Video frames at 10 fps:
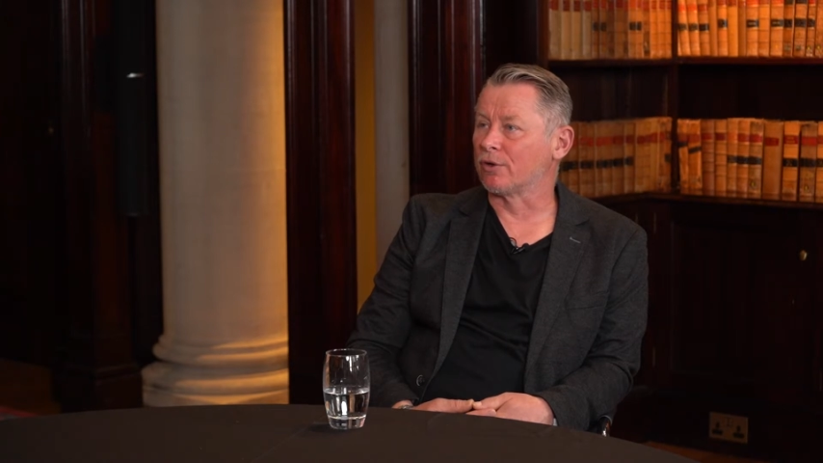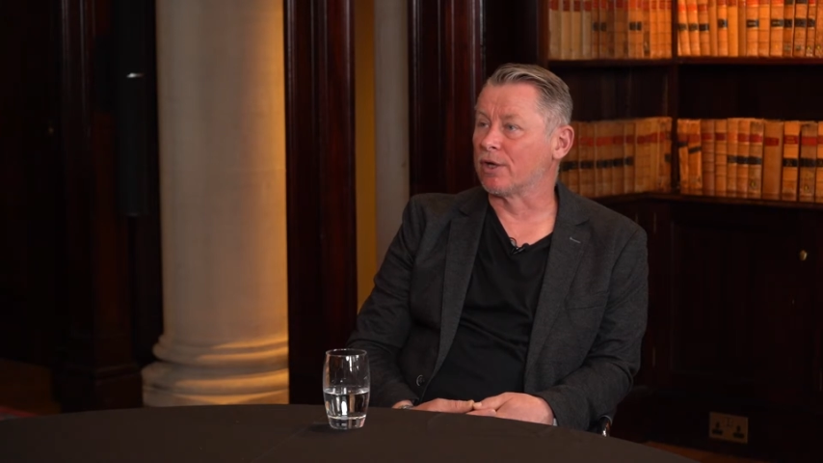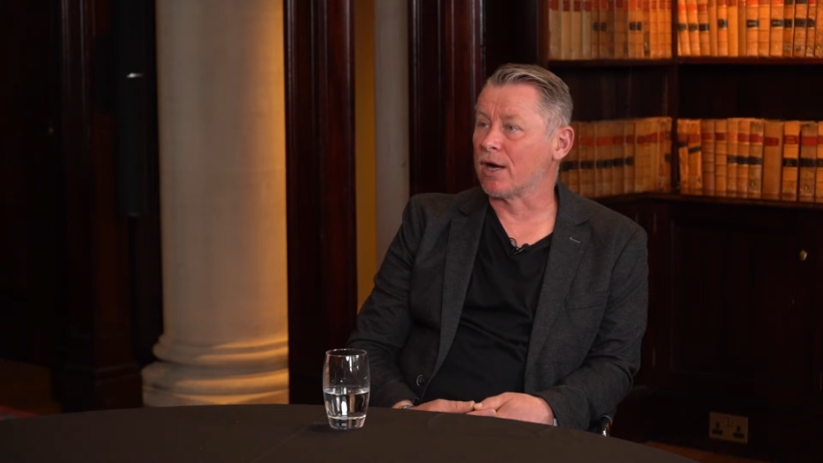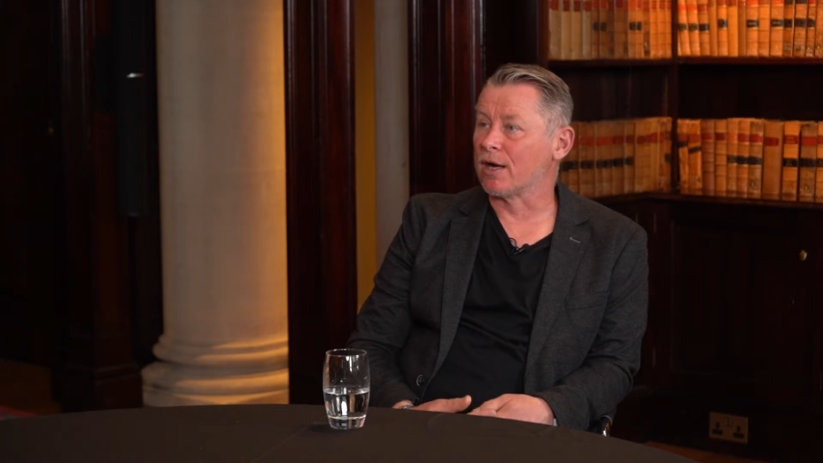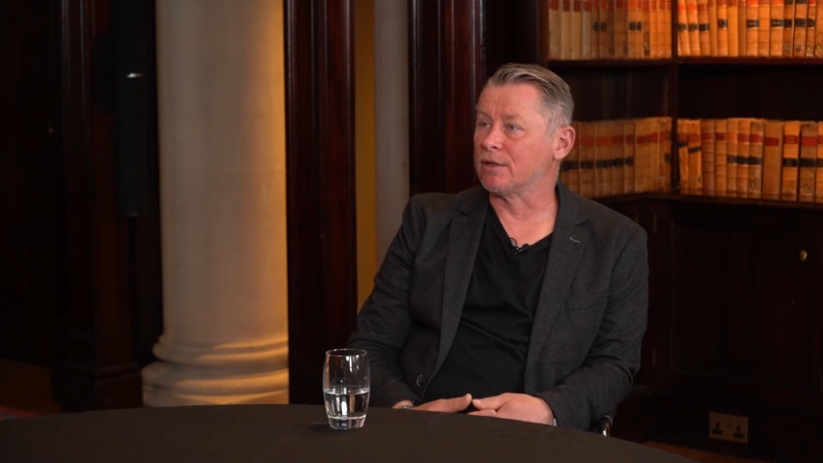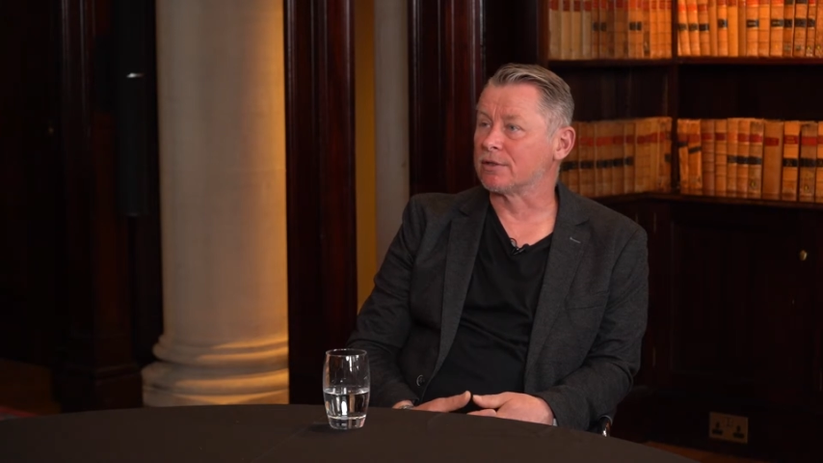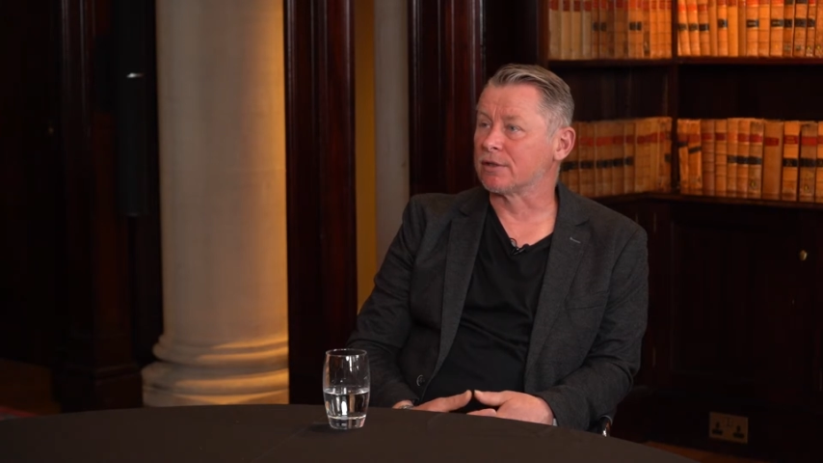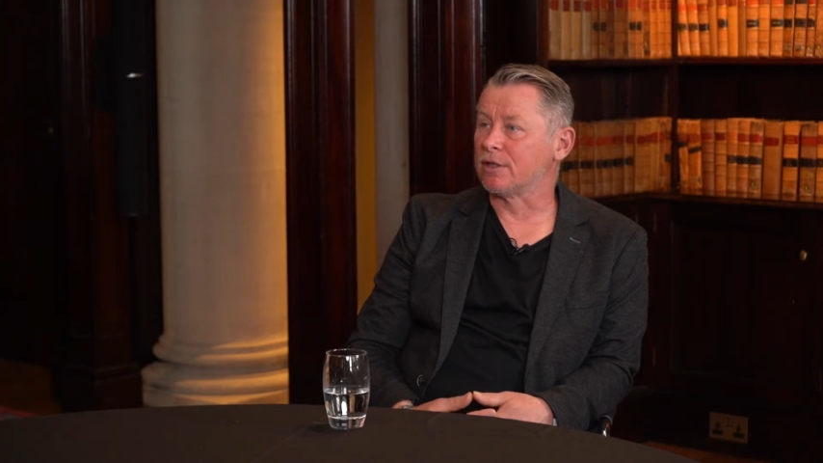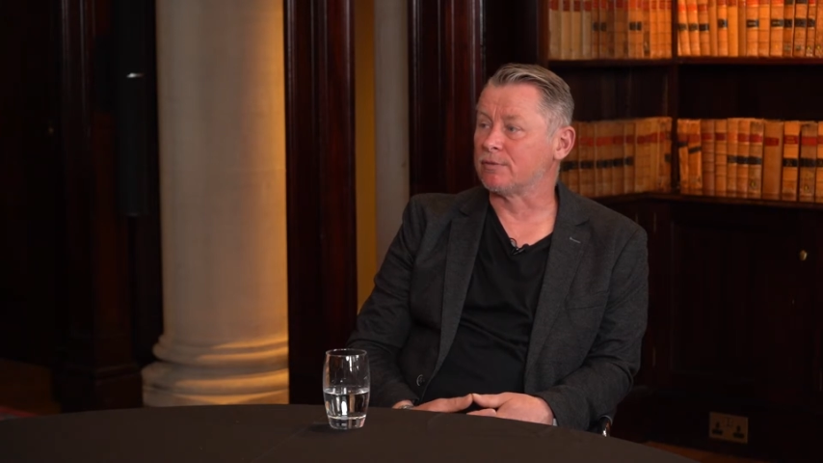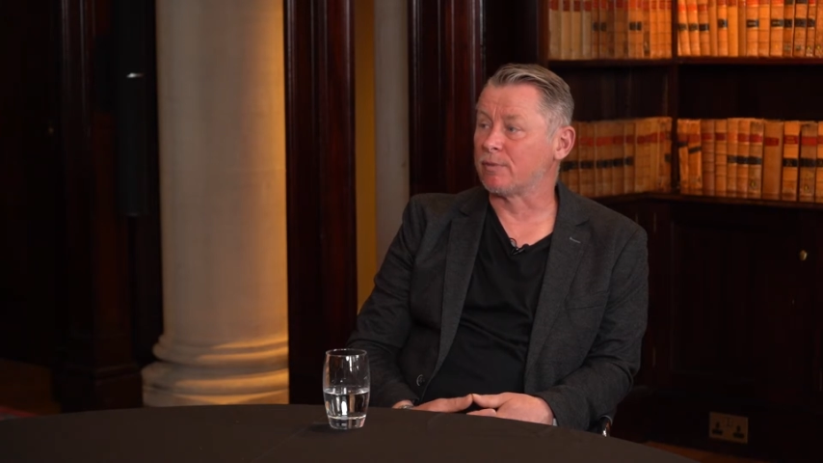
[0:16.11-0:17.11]
the ice
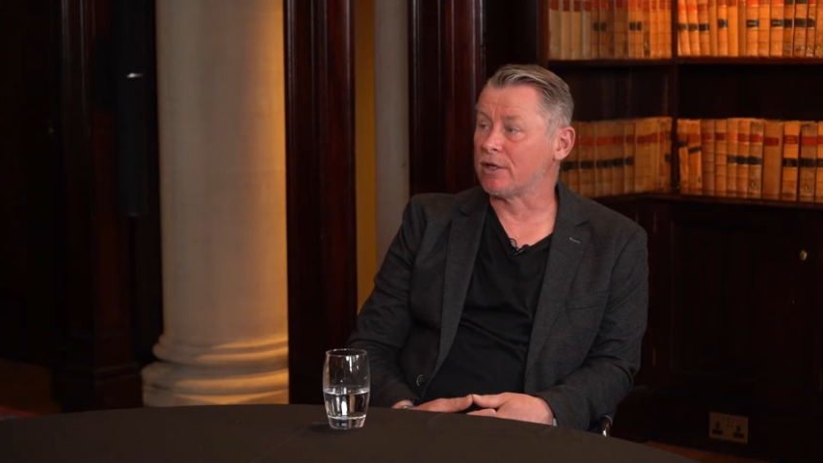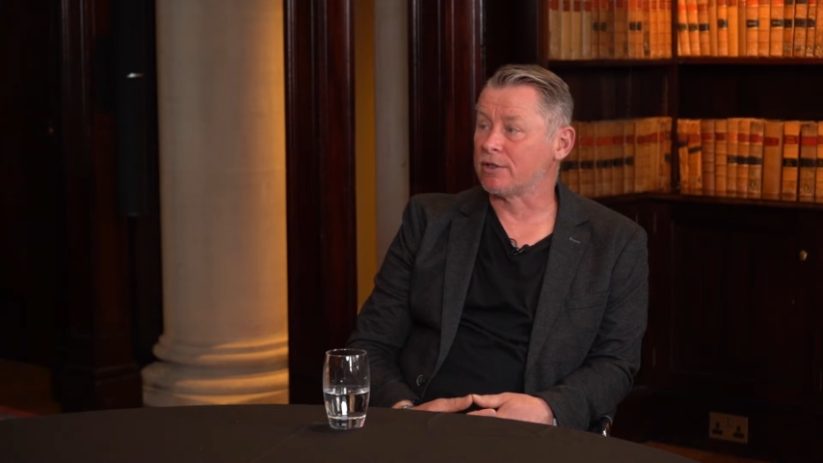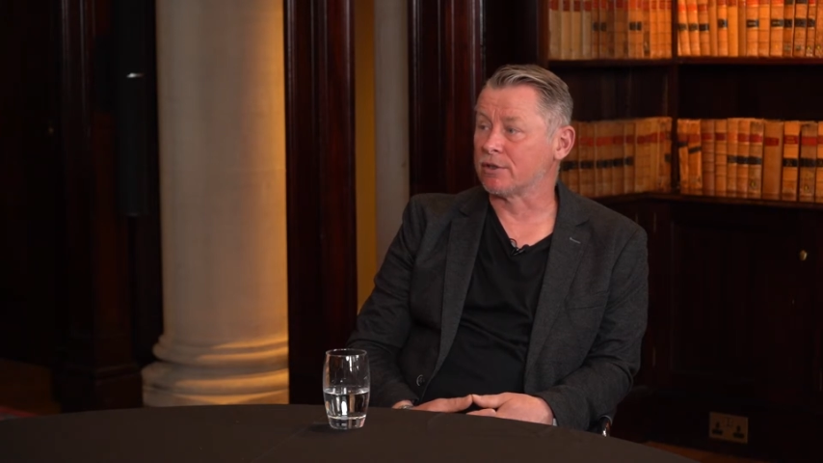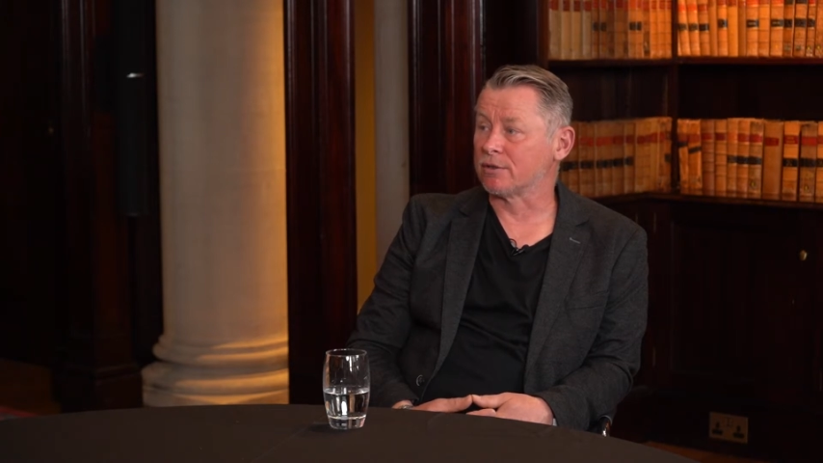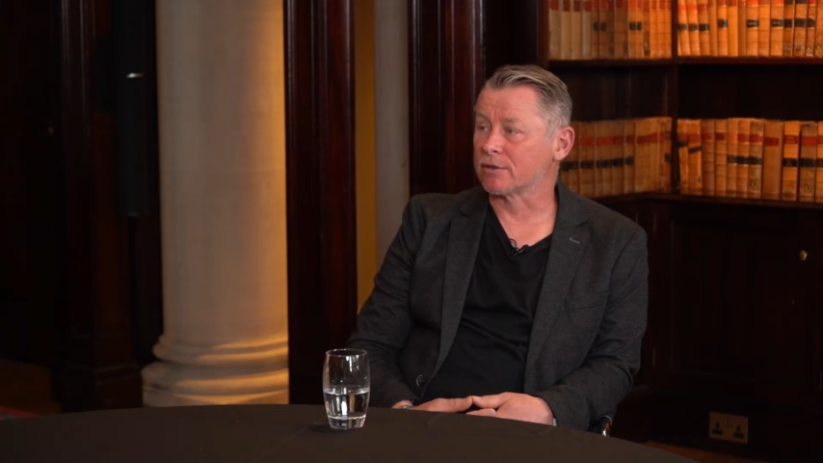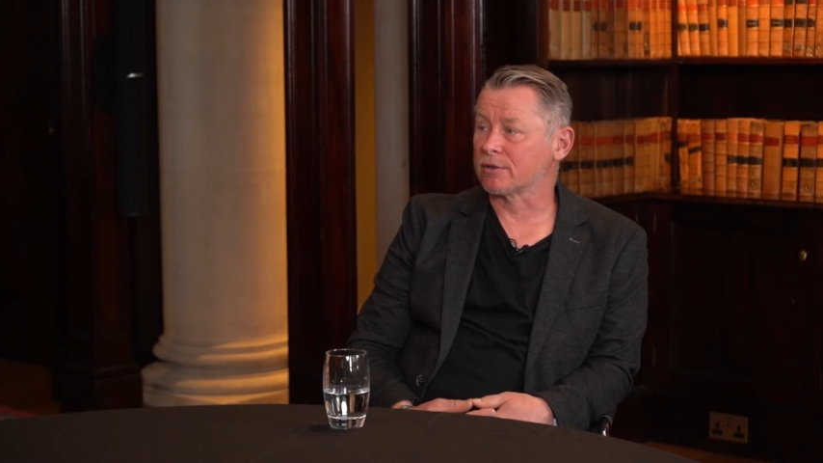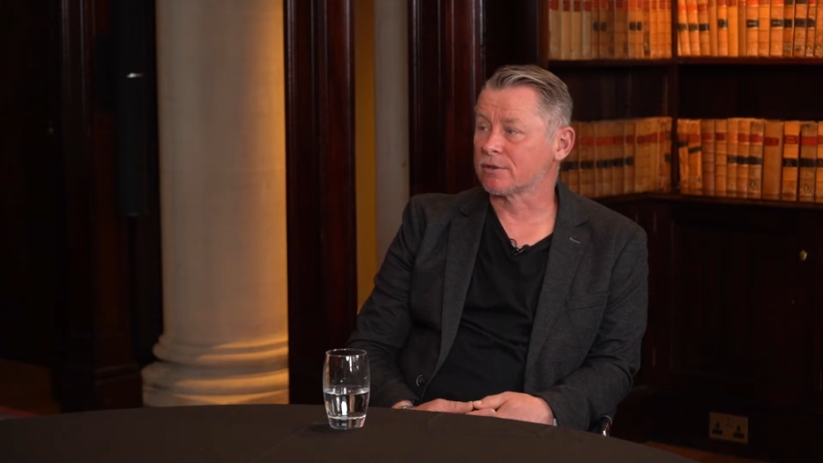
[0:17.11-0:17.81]
is patience.